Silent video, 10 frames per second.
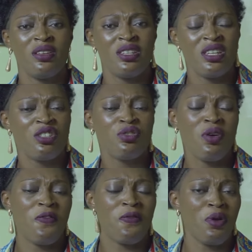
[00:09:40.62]
the issue
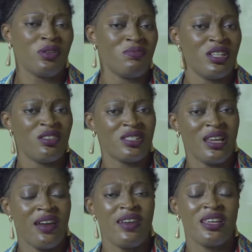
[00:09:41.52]
of flood may just
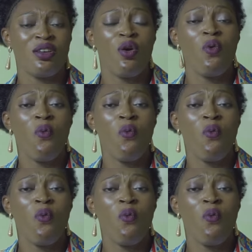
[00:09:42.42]
arise.